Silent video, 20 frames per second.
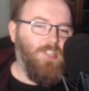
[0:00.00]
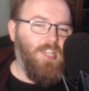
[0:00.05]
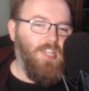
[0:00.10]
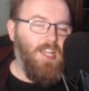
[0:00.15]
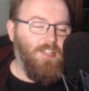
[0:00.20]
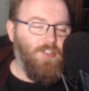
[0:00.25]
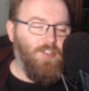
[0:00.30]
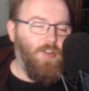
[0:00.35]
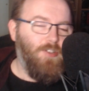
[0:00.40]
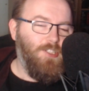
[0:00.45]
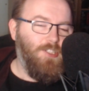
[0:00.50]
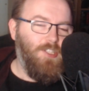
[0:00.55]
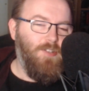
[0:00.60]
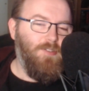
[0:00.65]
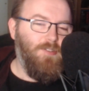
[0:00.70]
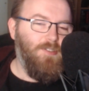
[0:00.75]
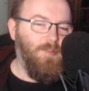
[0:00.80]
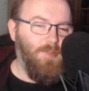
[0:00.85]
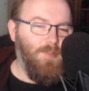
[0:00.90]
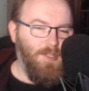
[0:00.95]
turns
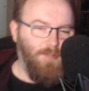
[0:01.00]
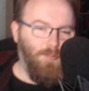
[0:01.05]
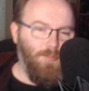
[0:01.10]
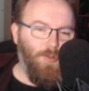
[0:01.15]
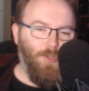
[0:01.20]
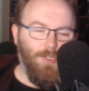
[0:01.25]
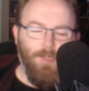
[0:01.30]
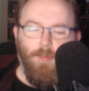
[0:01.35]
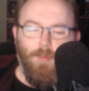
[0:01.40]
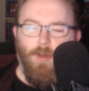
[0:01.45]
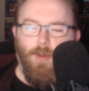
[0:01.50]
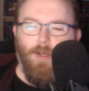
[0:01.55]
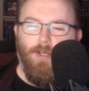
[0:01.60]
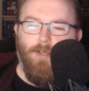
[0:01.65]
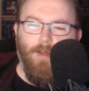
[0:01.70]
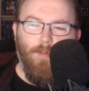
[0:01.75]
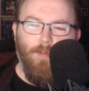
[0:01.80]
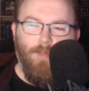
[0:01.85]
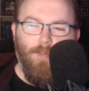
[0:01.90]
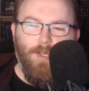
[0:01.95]
out to be
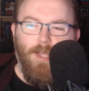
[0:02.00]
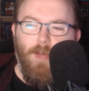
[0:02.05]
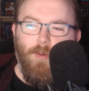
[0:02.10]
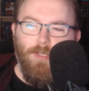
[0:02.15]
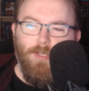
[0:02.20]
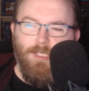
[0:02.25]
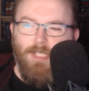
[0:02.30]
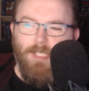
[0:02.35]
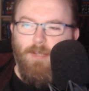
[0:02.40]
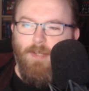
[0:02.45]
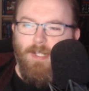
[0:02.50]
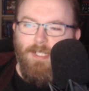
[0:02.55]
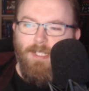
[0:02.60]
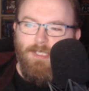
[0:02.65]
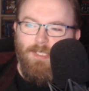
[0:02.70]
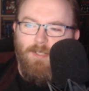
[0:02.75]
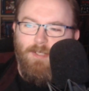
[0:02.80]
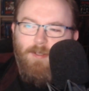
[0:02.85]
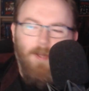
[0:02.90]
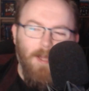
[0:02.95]
post-apocalyptic. I won't say what it
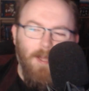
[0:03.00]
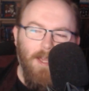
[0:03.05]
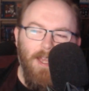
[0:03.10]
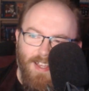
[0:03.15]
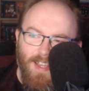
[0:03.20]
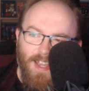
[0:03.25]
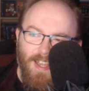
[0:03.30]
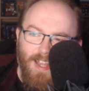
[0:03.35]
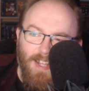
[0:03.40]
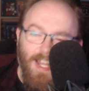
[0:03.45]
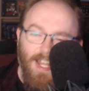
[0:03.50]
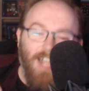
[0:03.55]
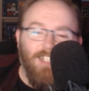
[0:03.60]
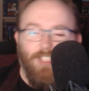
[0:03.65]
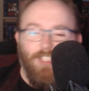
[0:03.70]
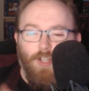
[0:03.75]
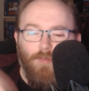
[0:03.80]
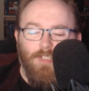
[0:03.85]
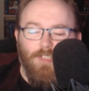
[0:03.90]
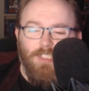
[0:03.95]
is, though. And
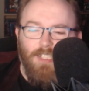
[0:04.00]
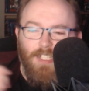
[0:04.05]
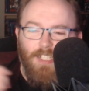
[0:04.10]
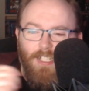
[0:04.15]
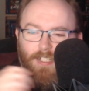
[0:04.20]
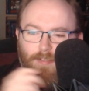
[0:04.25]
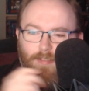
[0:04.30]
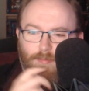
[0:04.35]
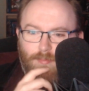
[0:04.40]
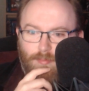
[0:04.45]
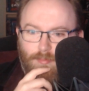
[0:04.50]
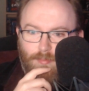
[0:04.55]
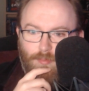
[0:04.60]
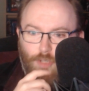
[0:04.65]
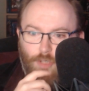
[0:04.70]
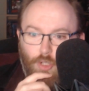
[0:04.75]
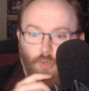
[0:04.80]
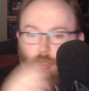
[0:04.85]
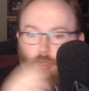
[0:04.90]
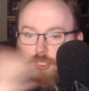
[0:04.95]
that's obviously
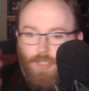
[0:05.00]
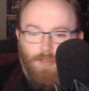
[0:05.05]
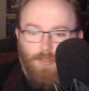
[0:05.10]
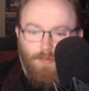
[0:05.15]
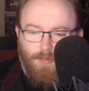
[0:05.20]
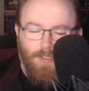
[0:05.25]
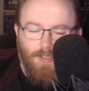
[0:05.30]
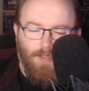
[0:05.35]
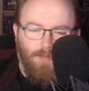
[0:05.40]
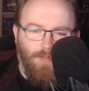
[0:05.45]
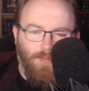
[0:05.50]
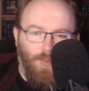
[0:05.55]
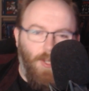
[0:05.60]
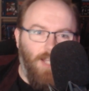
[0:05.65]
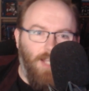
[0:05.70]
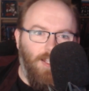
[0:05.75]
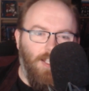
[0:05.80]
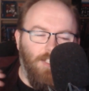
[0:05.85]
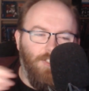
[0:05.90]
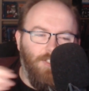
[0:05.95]
closer to
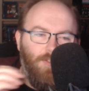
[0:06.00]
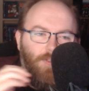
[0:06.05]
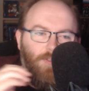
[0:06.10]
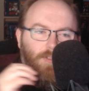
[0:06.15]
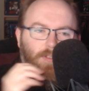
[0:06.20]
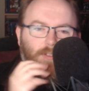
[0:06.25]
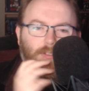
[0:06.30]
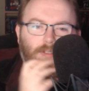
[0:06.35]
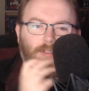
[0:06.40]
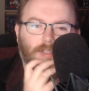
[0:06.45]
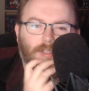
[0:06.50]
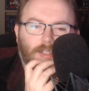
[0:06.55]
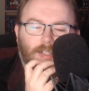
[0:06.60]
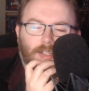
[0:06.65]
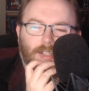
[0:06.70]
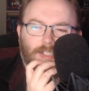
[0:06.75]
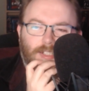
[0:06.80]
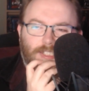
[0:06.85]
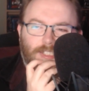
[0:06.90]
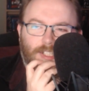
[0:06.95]
Twilight Zone,
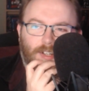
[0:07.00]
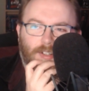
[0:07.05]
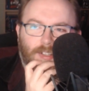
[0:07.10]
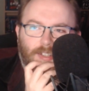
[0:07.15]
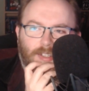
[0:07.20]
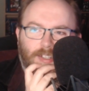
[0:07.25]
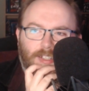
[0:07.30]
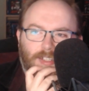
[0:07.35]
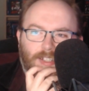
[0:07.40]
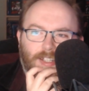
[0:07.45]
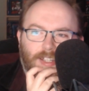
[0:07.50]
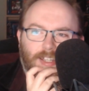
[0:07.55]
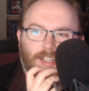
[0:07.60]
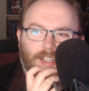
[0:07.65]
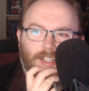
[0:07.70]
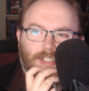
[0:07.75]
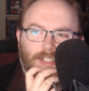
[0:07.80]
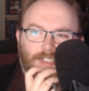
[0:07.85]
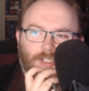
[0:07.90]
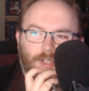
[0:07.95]
certainly.
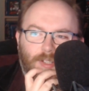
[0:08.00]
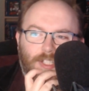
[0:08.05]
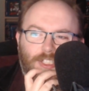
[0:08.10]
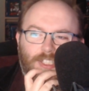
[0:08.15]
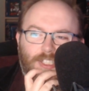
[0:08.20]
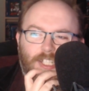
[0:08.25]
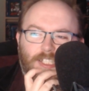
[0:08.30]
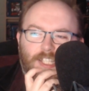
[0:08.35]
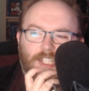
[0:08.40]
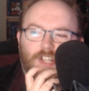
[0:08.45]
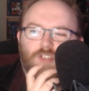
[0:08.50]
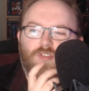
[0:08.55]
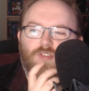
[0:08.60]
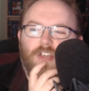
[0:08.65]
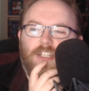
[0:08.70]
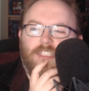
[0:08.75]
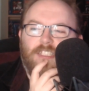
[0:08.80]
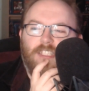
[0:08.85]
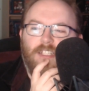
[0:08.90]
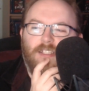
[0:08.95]
So it's
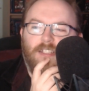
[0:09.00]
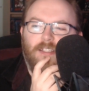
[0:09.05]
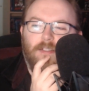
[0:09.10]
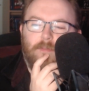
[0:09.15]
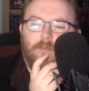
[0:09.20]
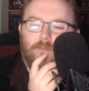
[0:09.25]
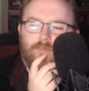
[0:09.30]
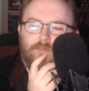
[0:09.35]
interesting that